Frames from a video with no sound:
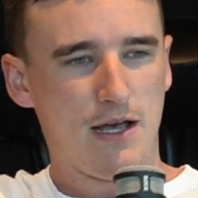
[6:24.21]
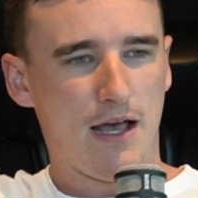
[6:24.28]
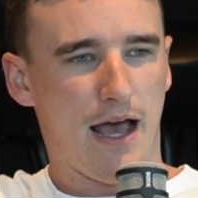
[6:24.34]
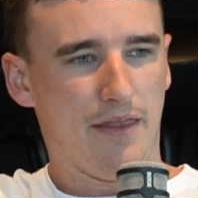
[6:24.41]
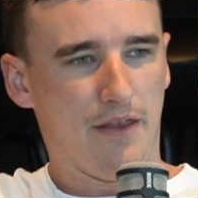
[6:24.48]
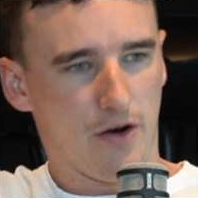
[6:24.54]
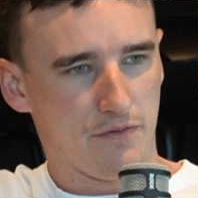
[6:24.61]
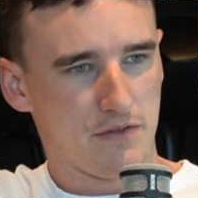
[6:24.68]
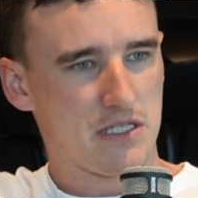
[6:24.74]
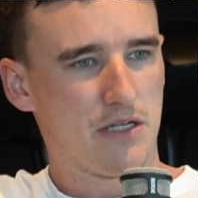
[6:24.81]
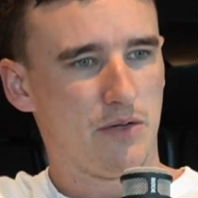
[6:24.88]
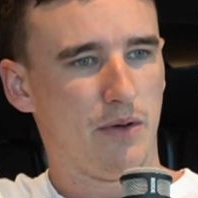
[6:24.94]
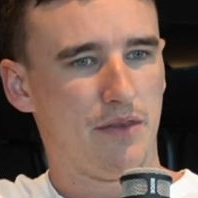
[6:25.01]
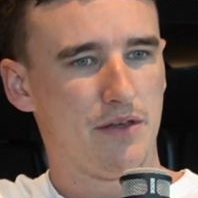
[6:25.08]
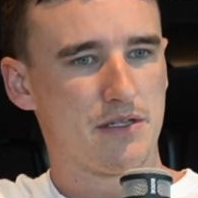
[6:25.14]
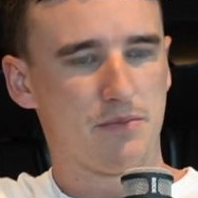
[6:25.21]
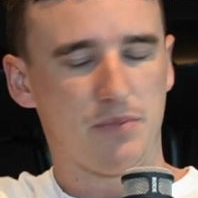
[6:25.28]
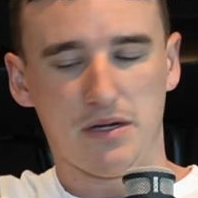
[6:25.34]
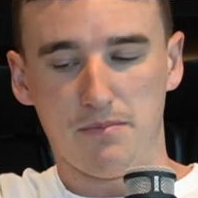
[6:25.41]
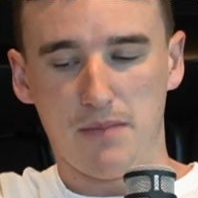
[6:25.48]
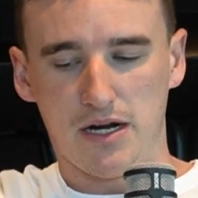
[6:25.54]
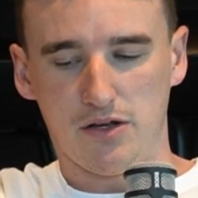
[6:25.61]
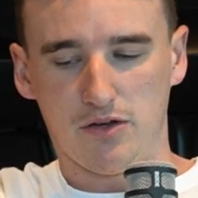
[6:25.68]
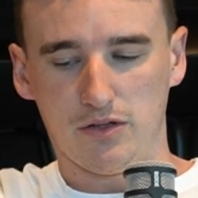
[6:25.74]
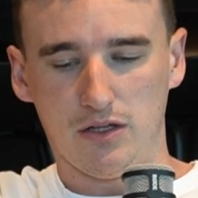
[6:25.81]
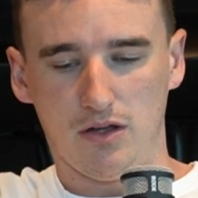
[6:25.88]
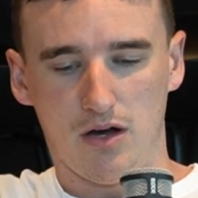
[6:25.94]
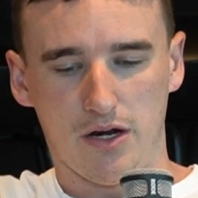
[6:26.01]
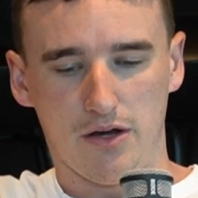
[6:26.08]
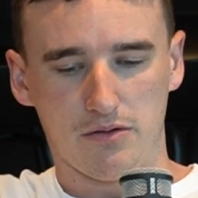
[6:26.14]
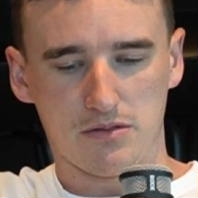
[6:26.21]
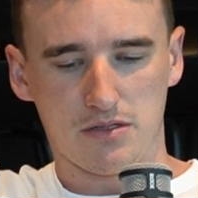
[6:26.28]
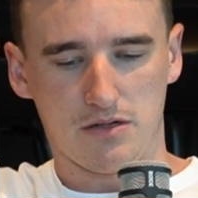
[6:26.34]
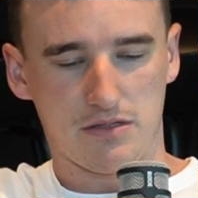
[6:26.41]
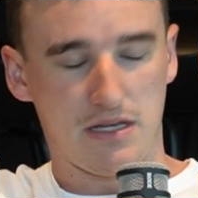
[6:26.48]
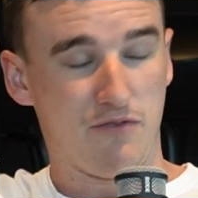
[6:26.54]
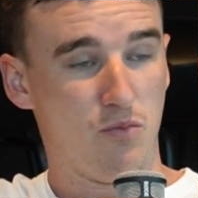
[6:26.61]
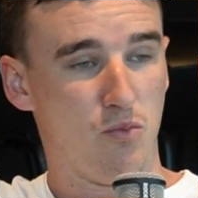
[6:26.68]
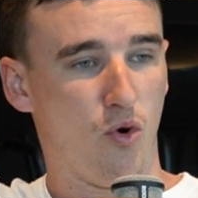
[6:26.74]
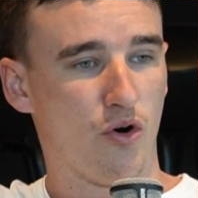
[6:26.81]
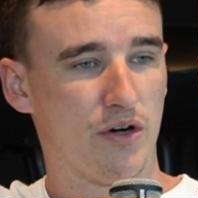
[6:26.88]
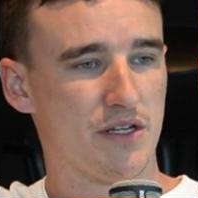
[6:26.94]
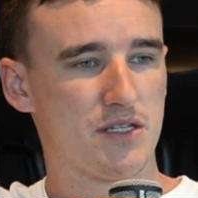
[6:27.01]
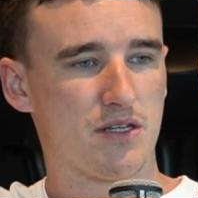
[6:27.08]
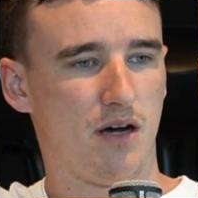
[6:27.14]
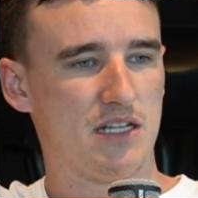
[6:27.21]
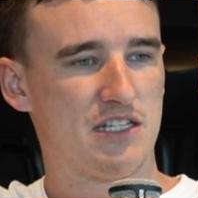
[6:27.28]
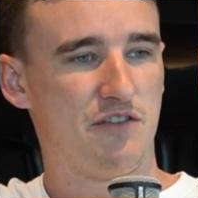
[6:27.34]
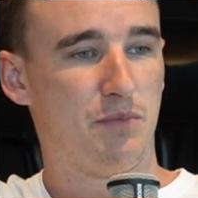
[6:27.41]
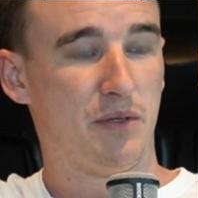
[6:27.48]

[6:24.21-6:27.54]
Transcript: And then obviously when there's a bit of money on the line, I was even more indecisive.